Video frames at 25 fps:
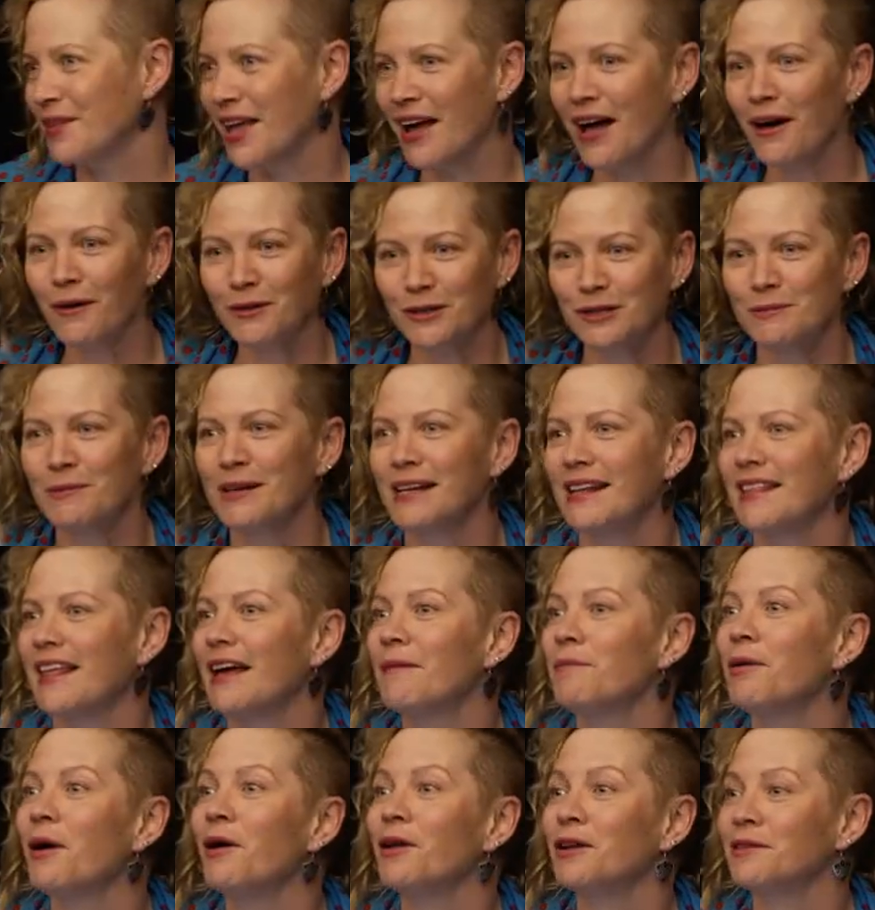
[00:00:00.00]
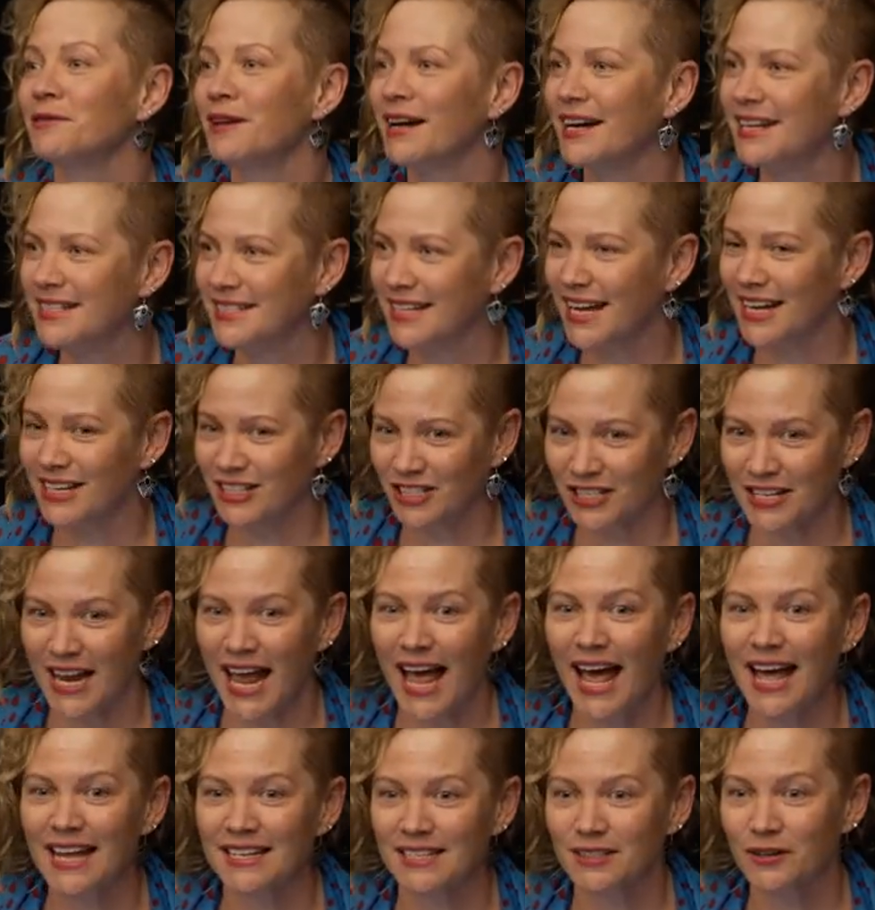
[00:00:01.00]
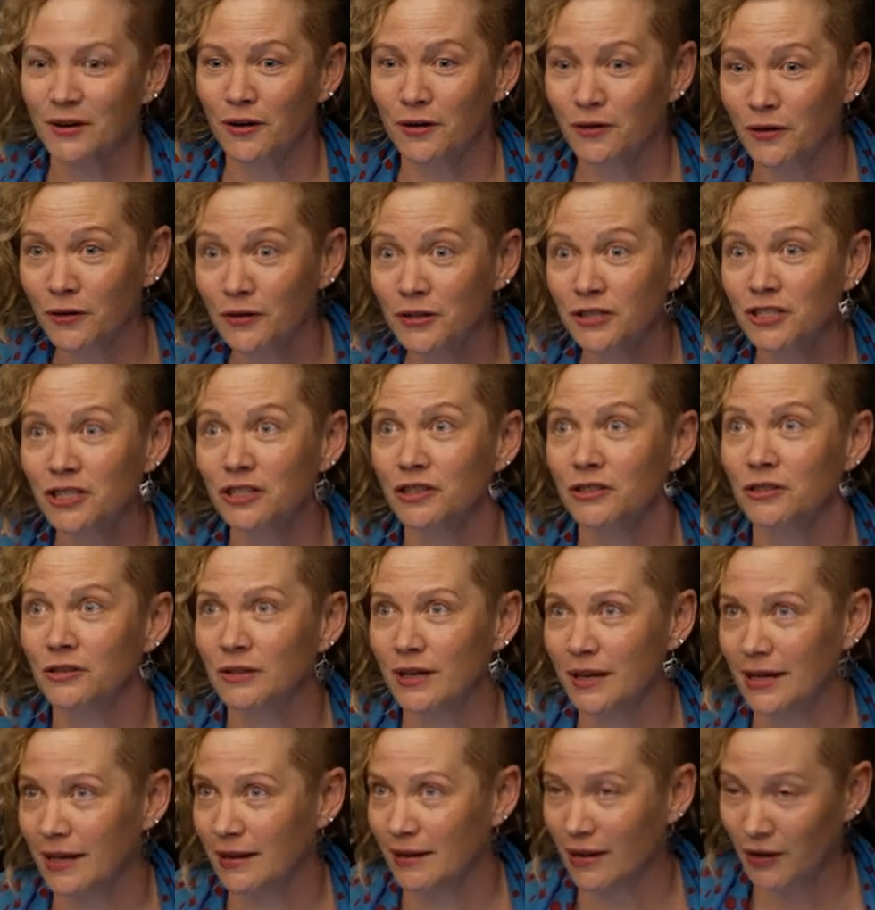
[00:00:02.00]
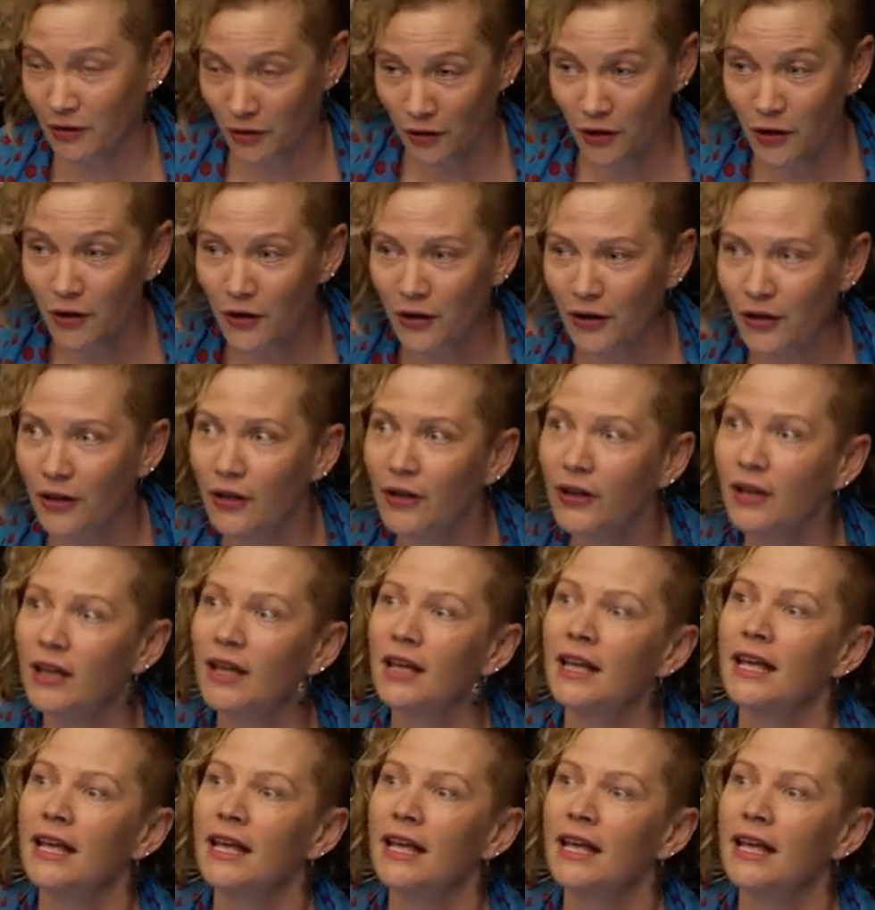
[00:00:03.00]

ultimately that polarisation has gone on to occur,